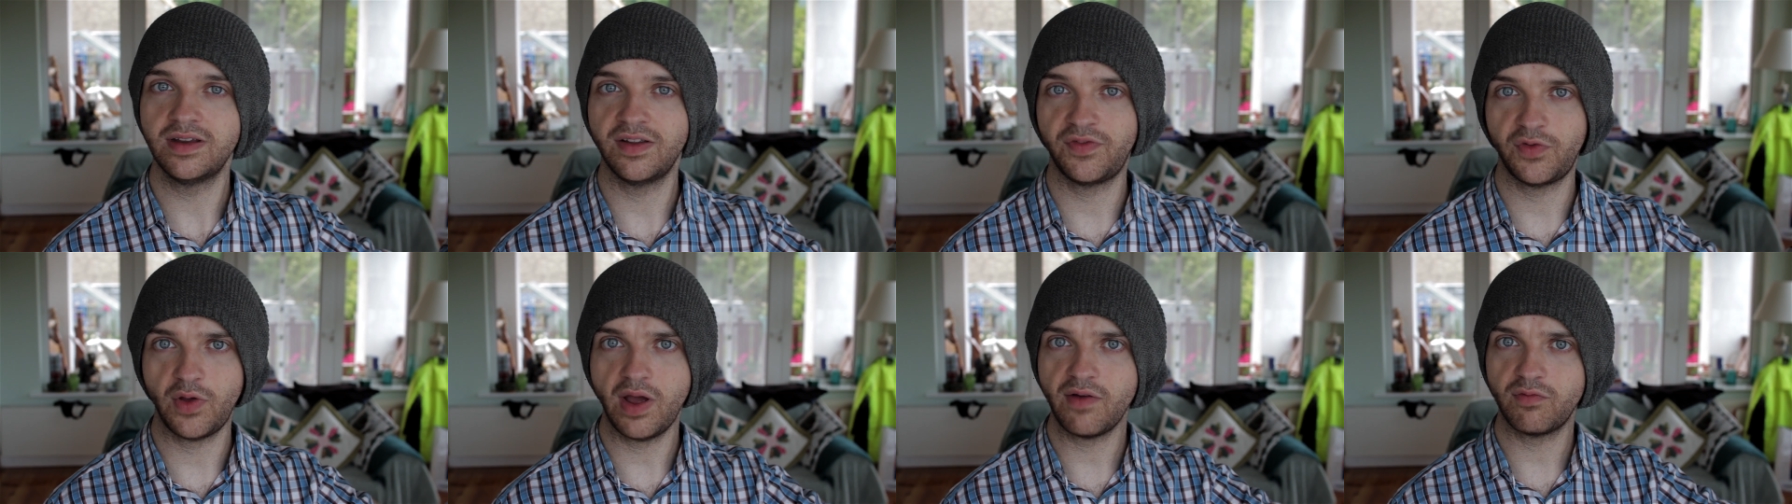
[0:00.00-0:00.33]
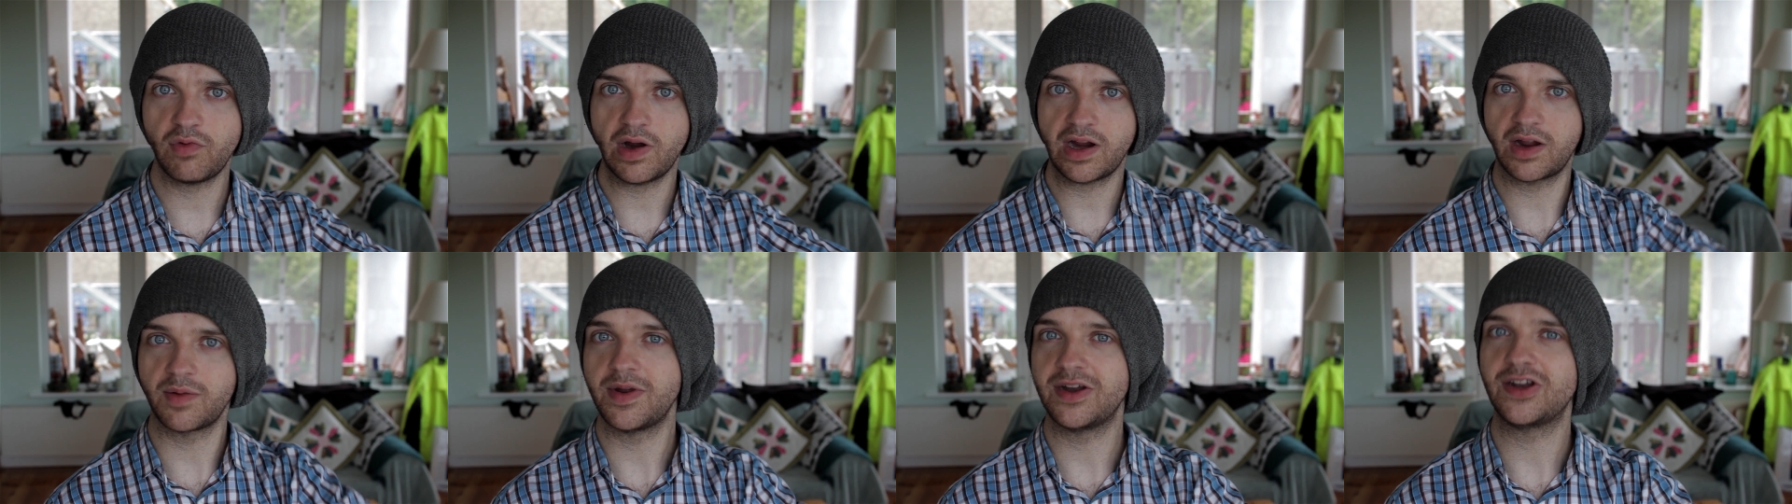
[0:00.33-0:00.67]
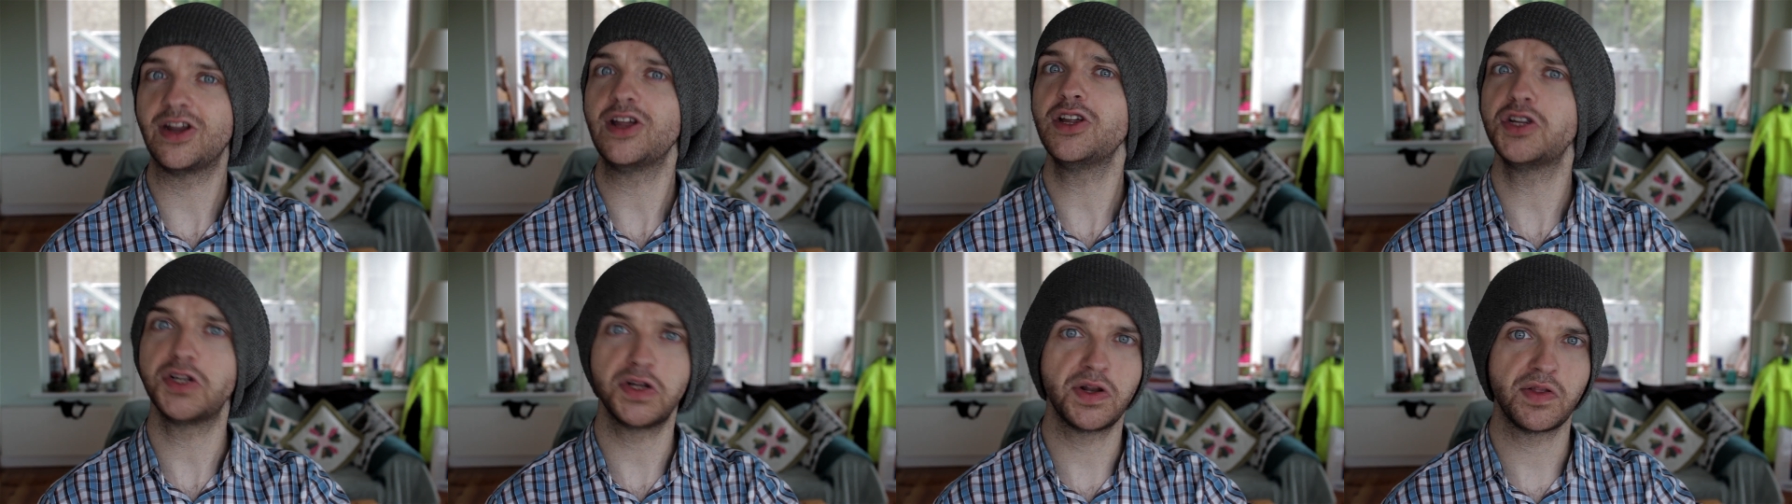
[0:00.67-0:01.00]
have
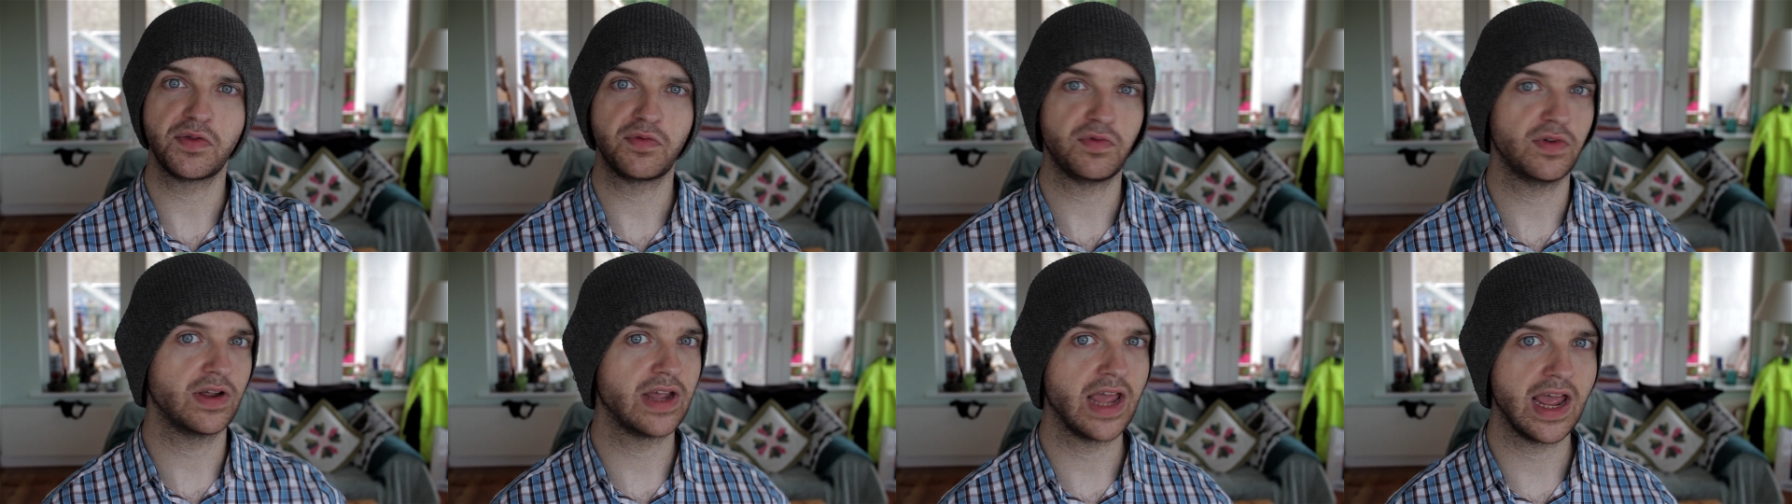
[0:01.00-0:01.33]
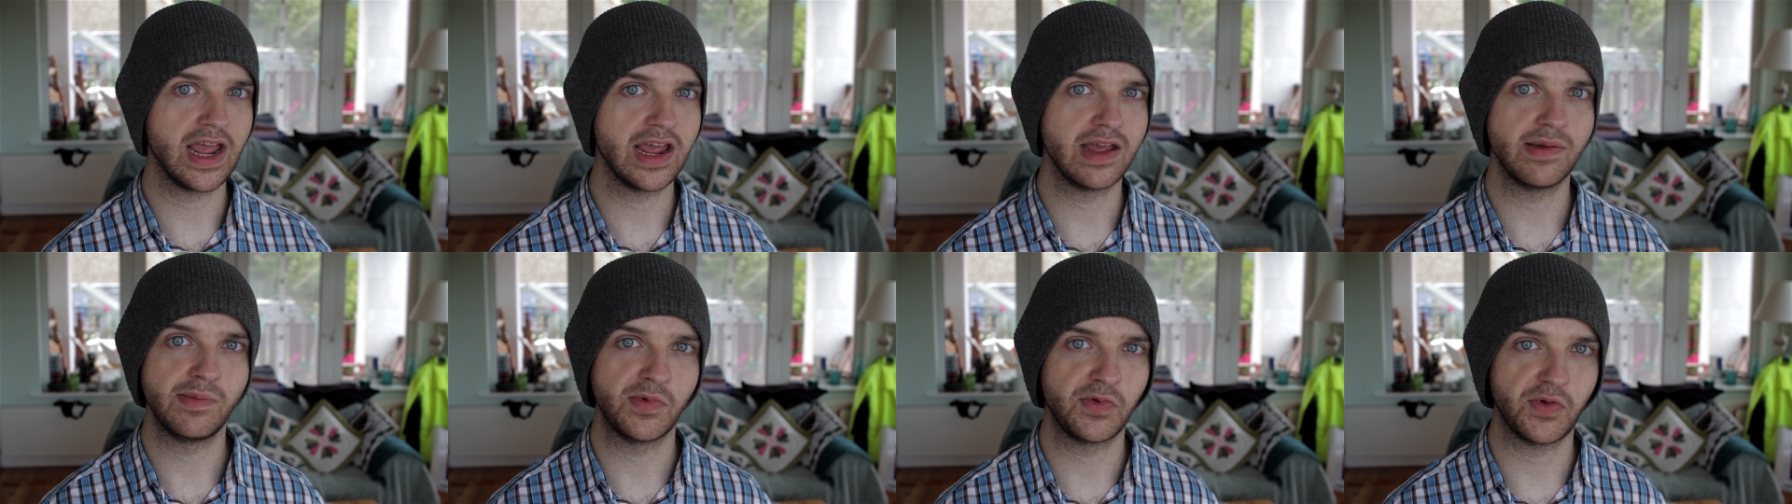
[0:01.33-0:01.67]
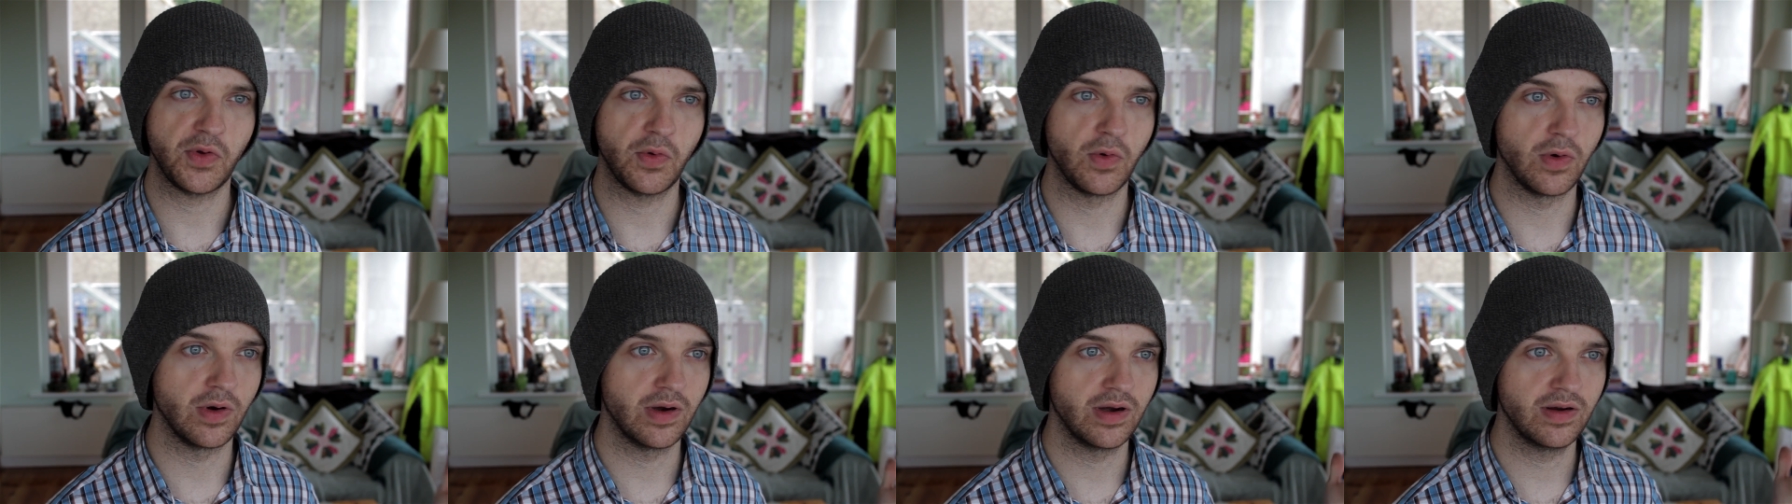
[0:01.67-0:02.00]
recommendations for games
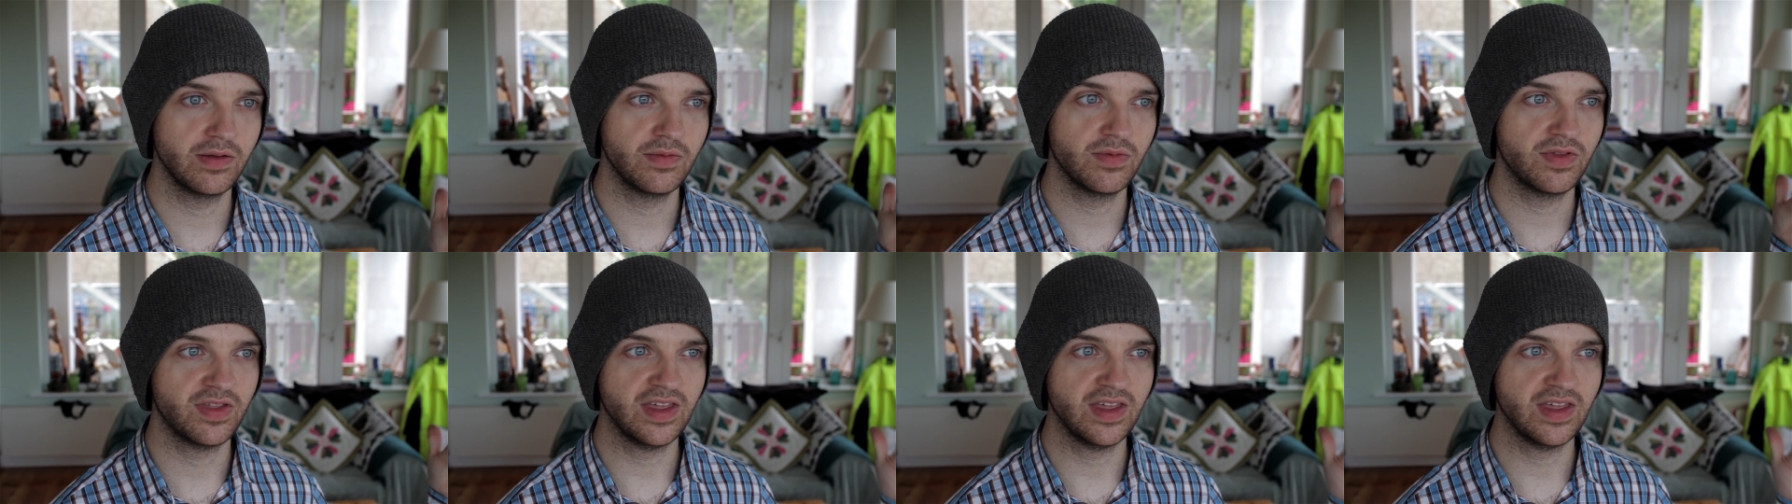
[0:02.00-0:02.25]
or